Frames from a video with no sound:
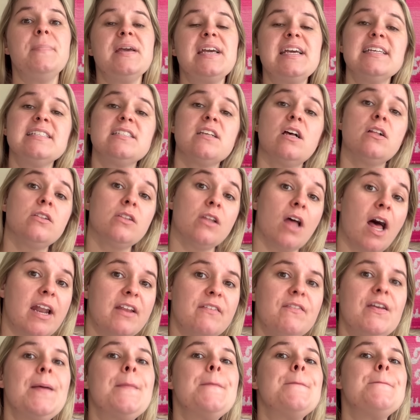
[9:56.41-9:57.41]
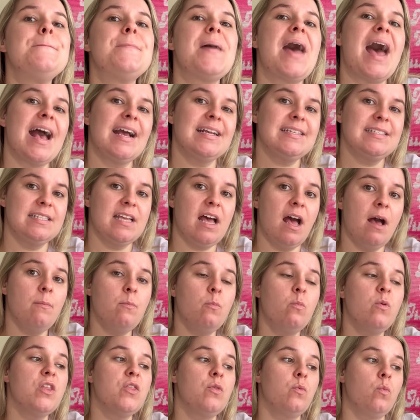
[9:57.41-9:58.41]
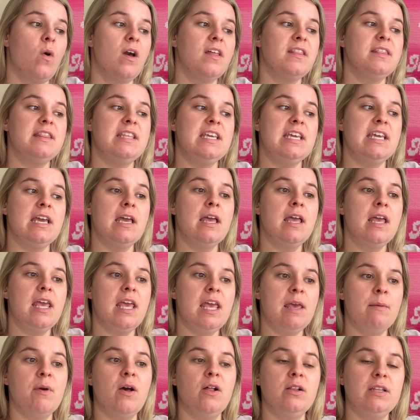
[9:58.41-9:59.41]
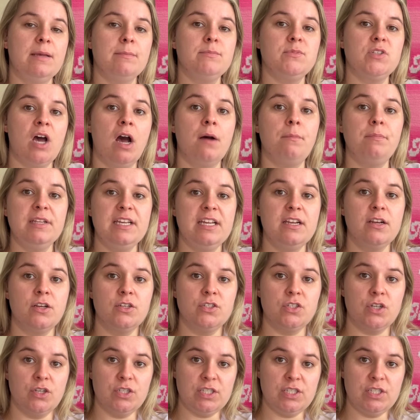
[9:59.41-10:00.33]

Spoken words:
because a lot of it backs up with what the MLM top leaders are